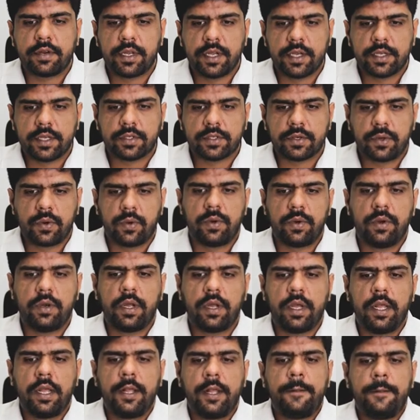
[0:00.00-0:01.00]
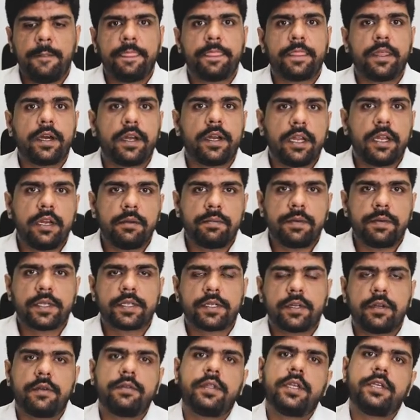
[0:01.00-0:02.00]
years old.
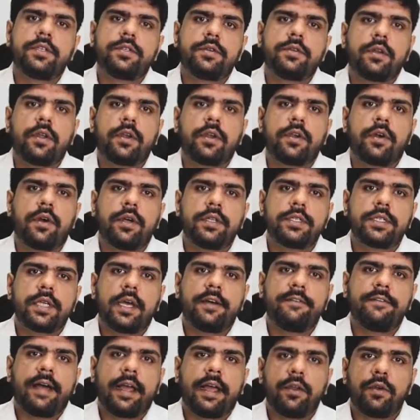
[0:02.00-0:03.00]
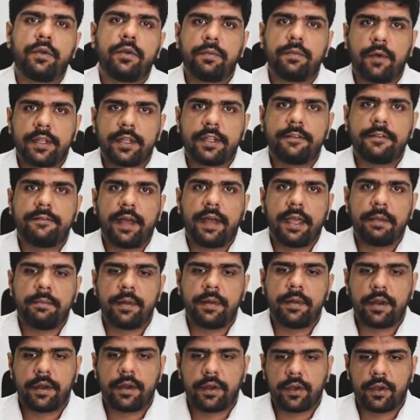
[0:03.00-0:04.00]
13% of these unicorns are valued more than $5
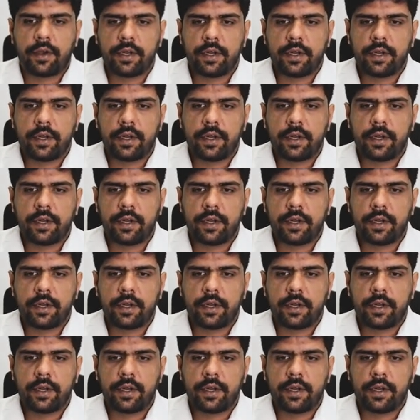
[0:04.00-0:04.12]
billion.